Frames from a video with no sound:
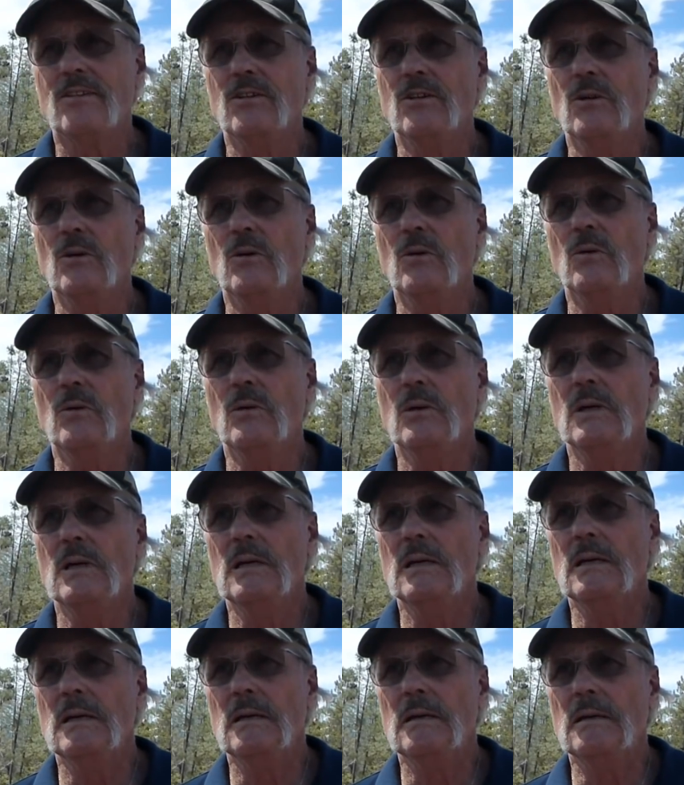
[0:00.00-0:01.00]
to
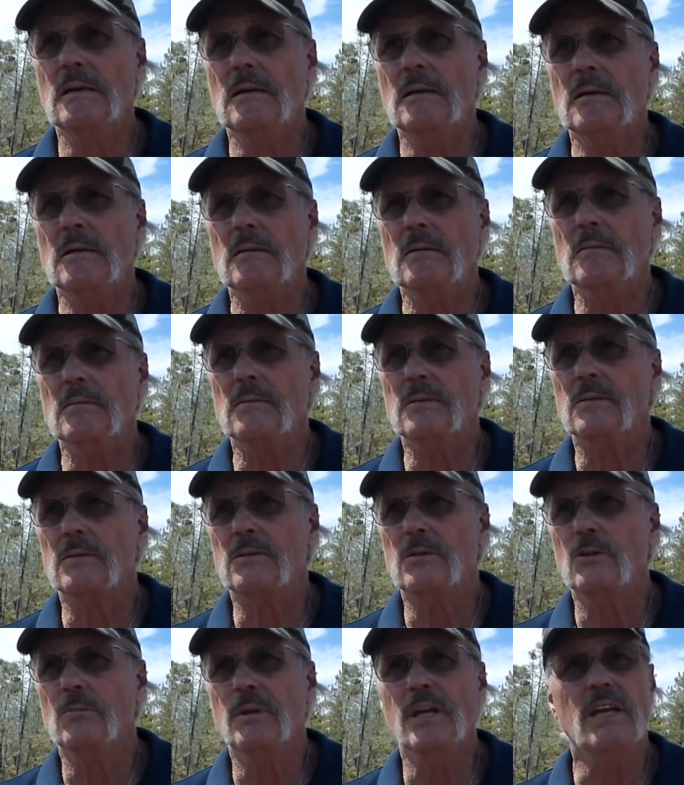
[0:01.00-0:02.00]

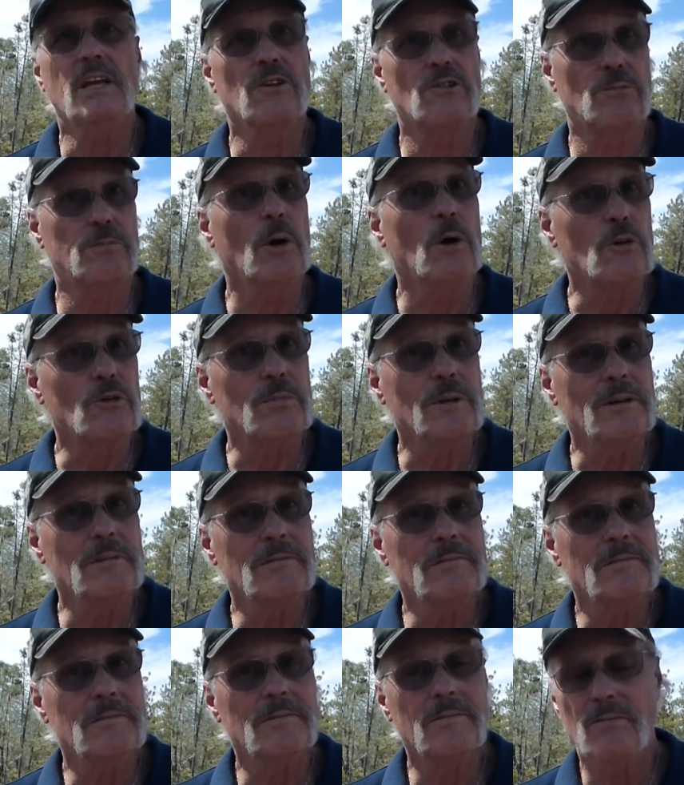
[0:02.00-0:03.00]
be his
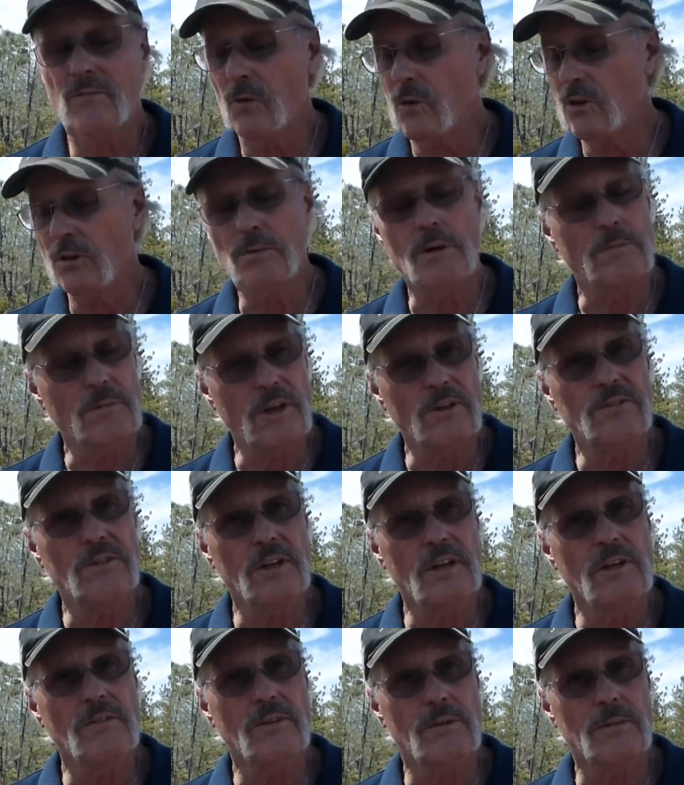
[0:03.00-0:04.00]
spokesman for the
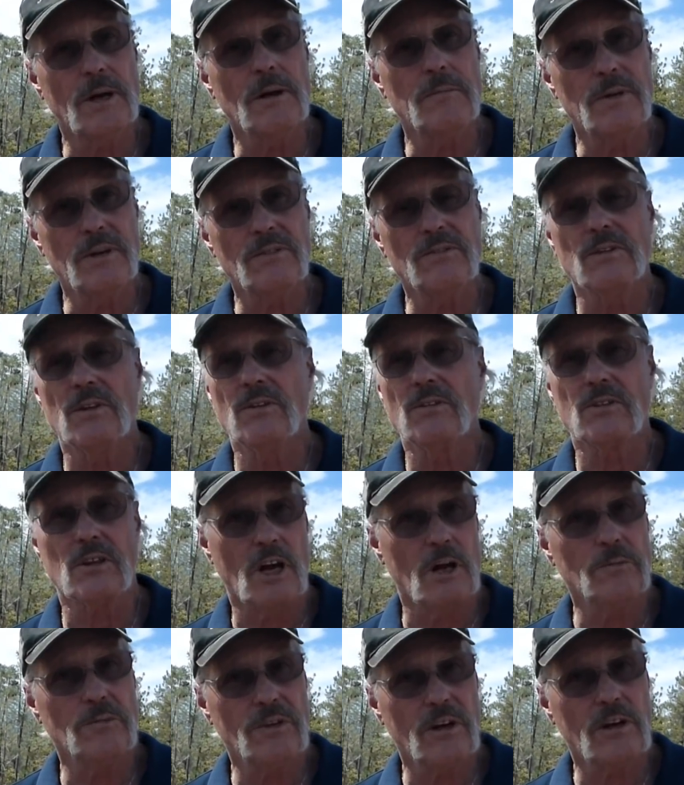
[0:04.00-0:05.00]
publicity for my business,
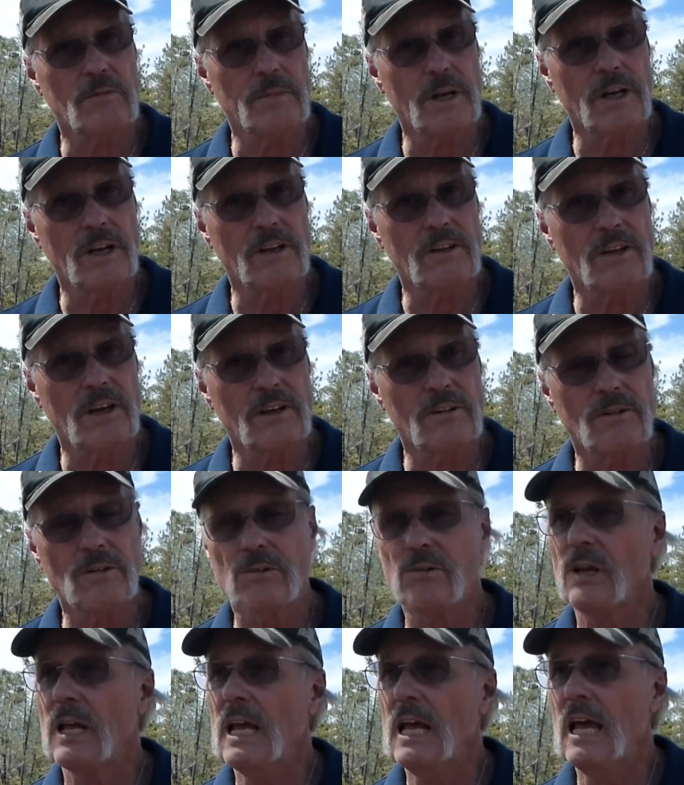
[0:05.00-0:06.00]
Comstock Metal
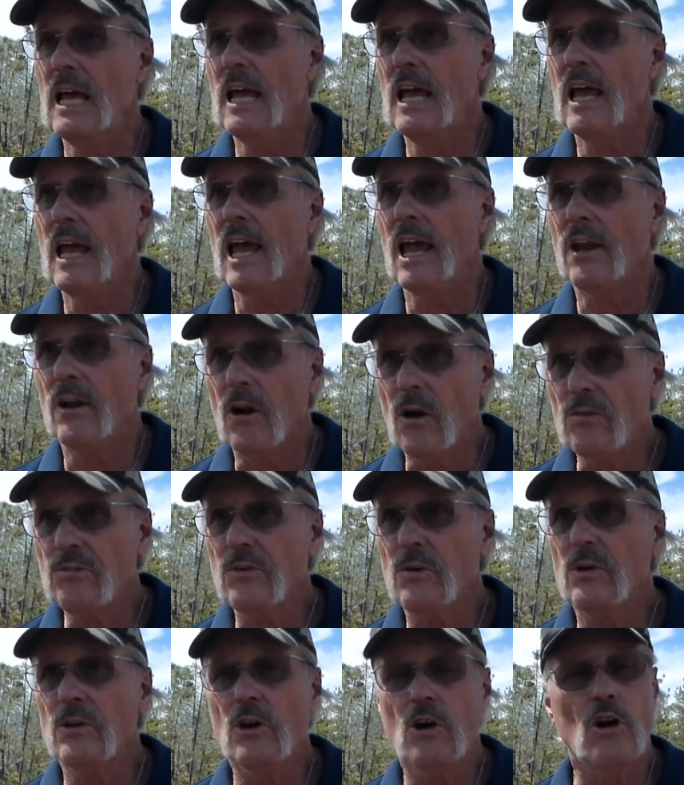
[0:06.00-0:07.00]
Detectors, and
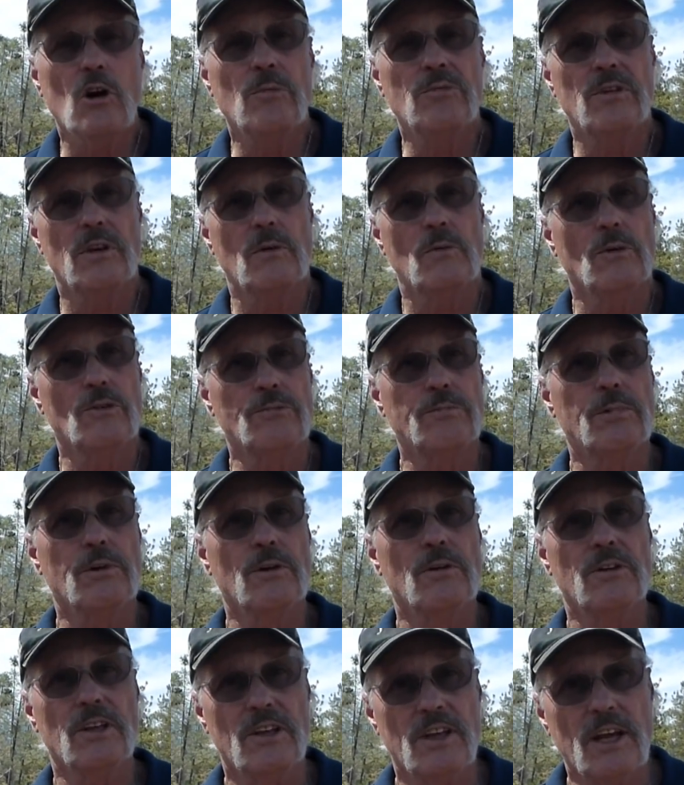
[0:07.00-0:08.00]
also in the hopes that it will
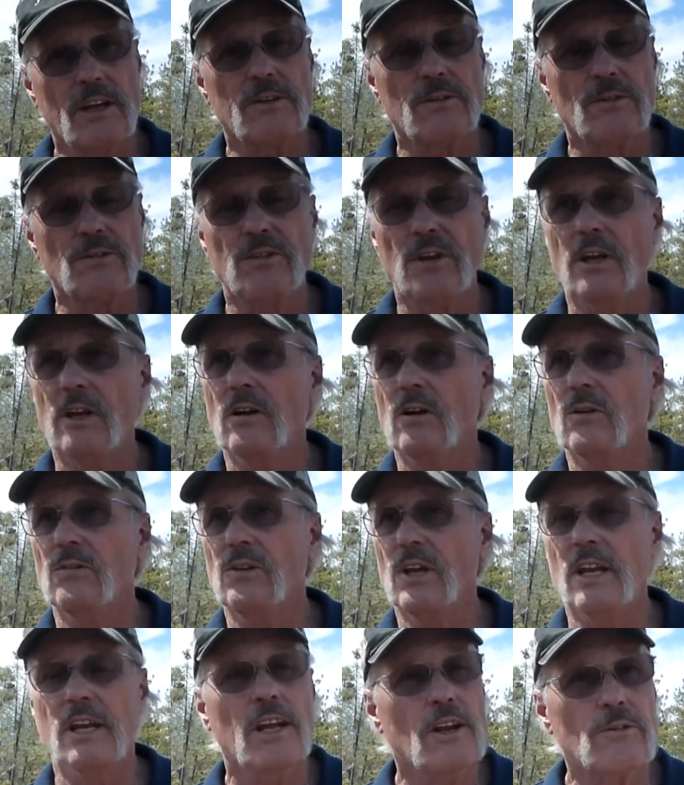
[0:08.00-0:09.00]
spur detector
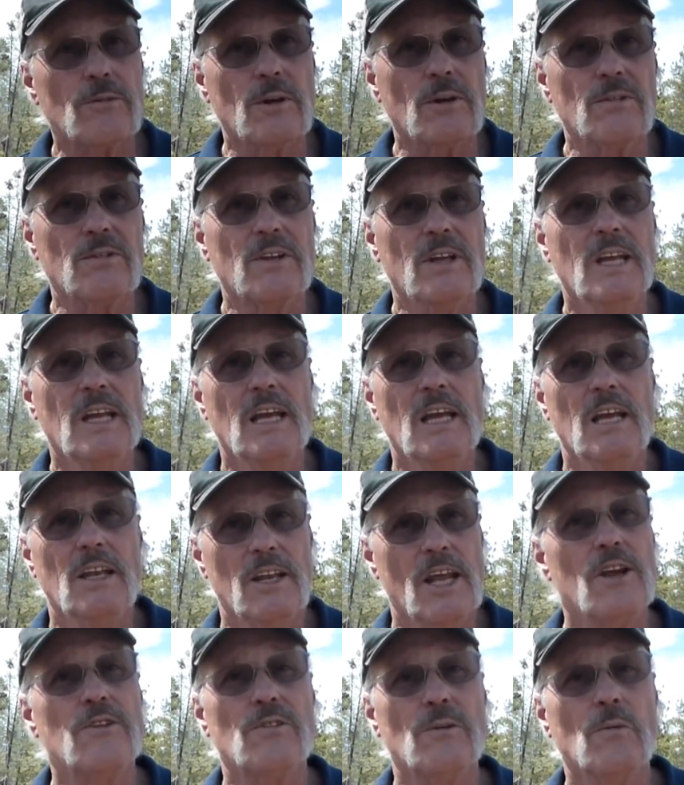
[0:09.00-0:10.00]
sales and interest
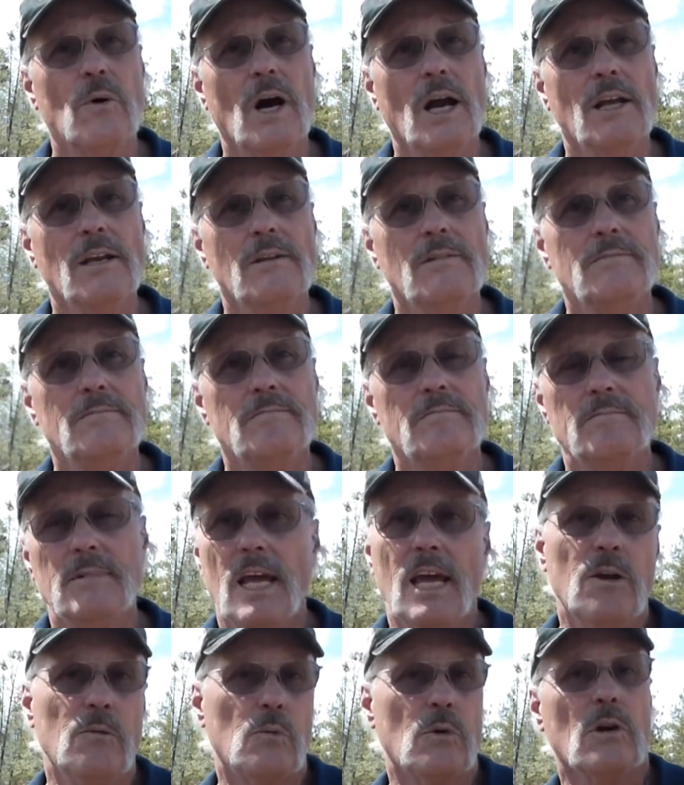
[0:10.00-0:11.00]
nationwide,
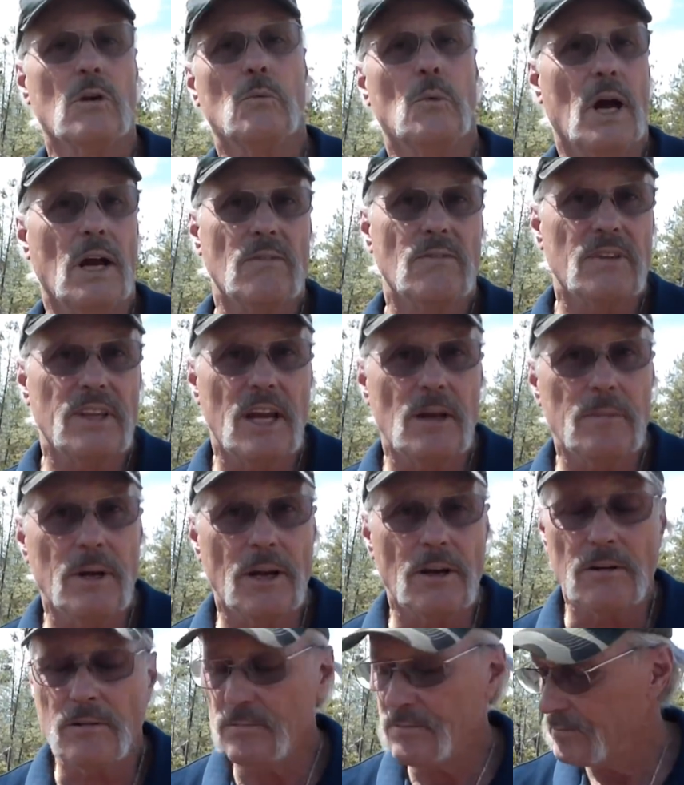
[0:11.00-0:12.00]
and worldwide for that
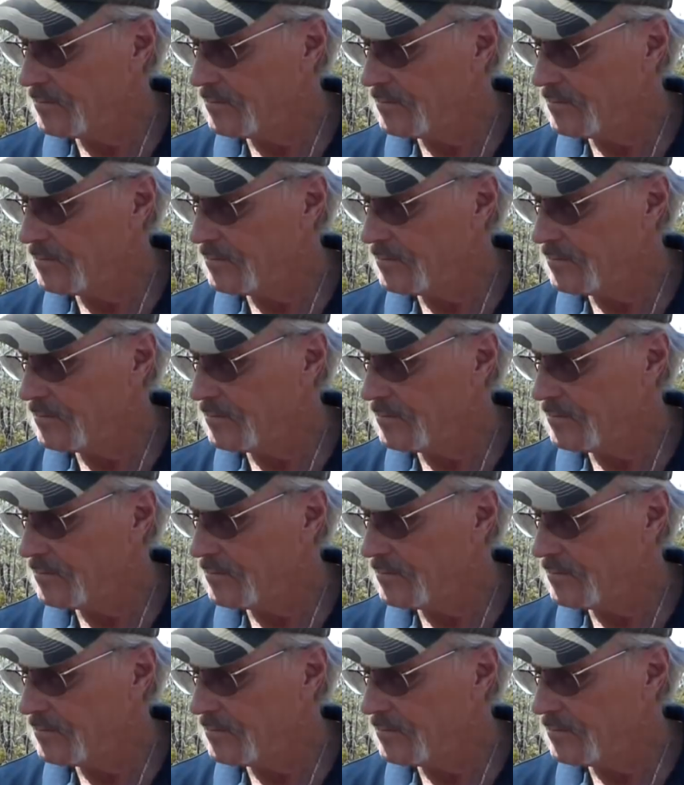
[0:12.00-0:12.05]
matter.